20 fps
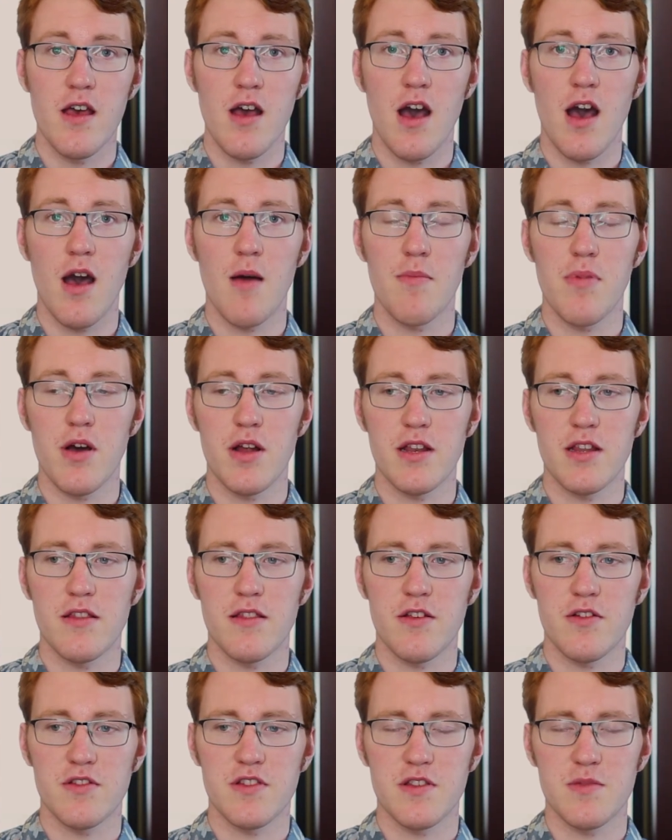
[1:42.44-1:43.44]
but
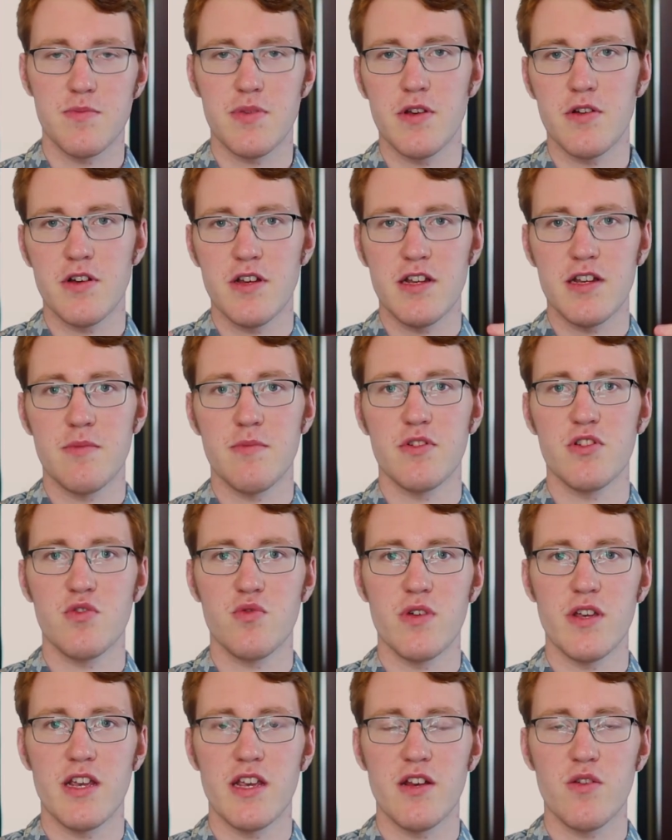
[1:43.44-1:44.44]
there's this period in
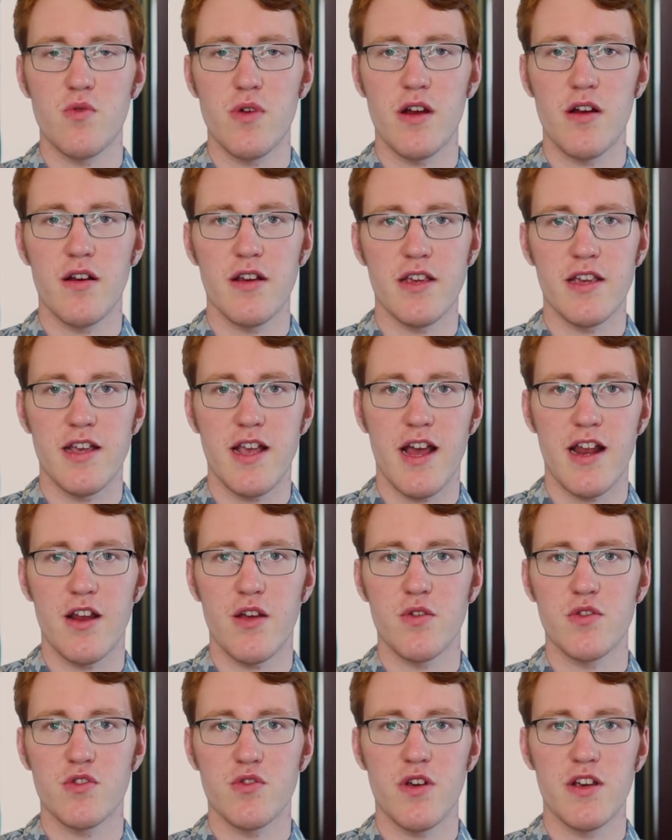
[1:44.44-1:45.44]
between where he kind of
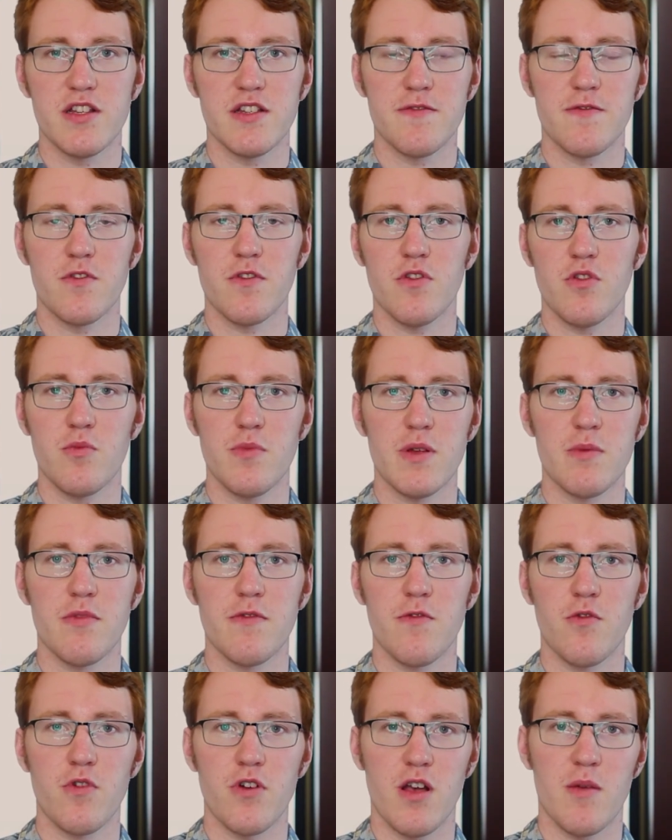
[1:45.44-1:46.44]
goes crazy for a little bit
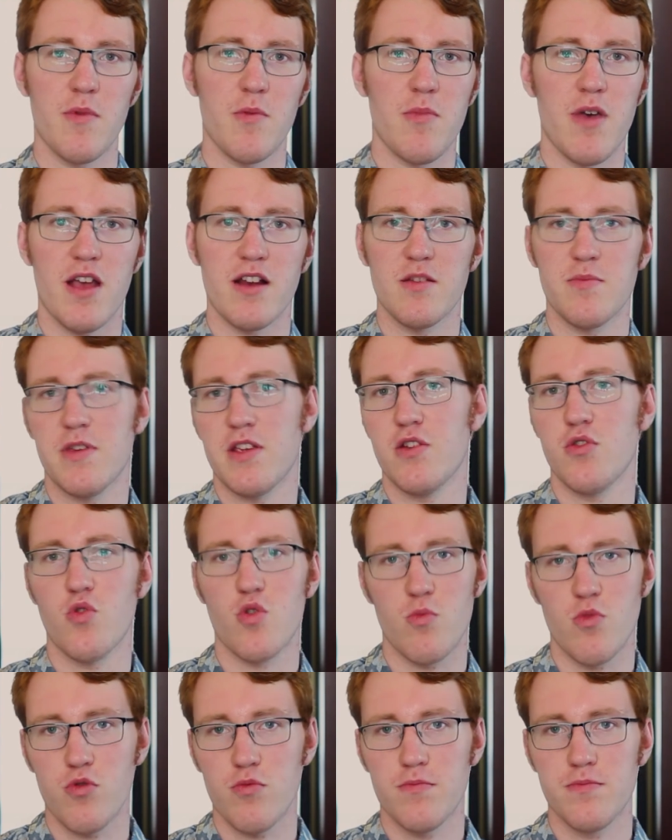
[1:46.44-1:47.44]
before coming back to being
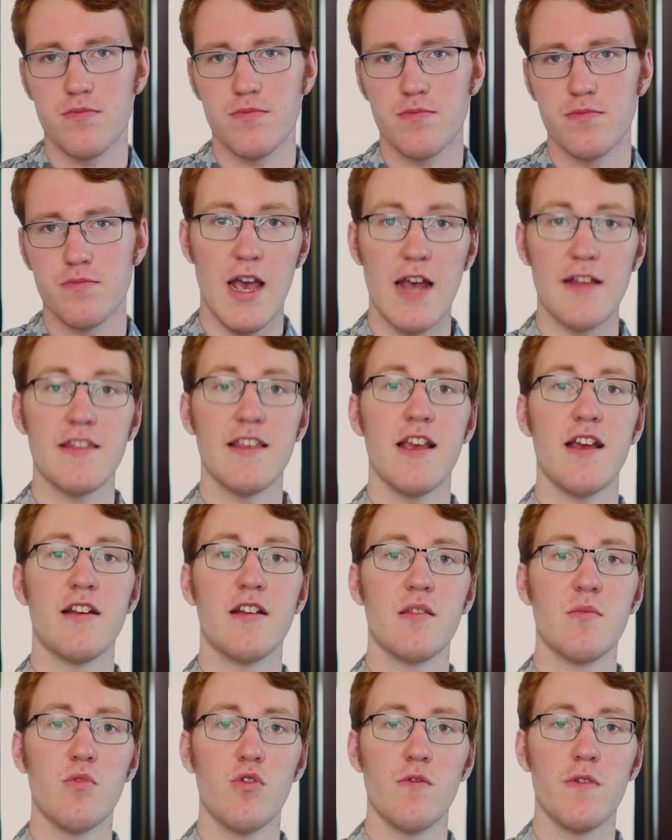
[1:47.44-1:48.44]
normal. At the end
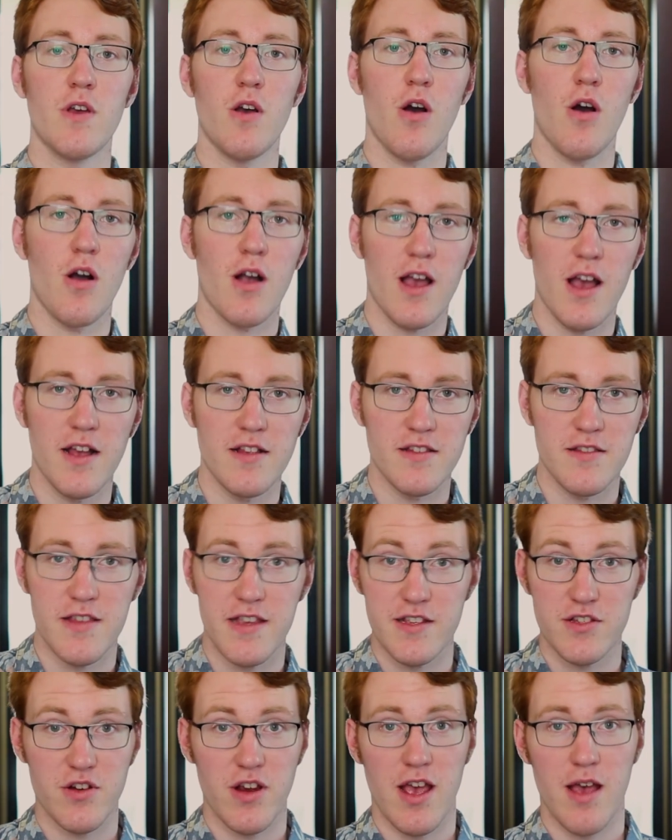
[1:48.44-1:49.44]
of the movie, all kinds of
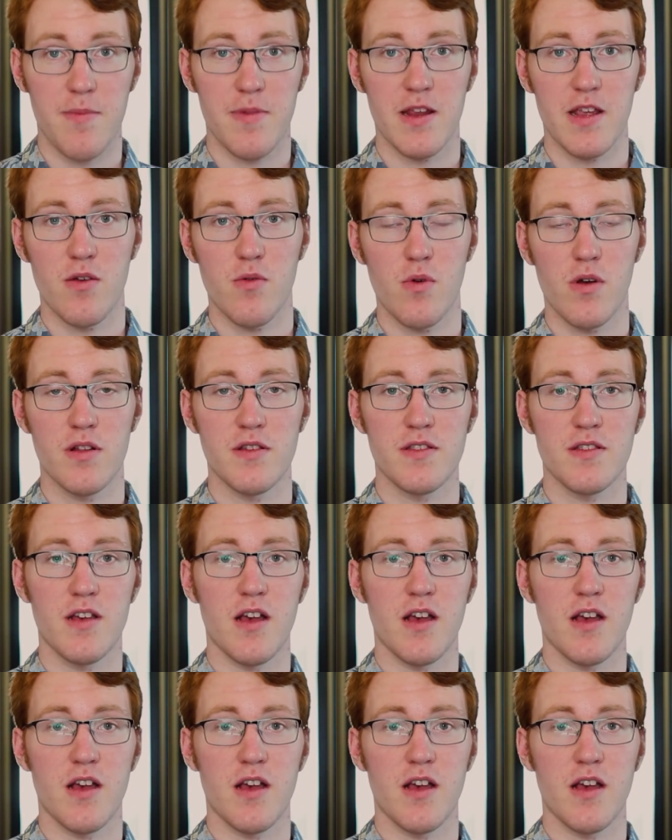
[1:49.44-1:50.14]
things are happening at once.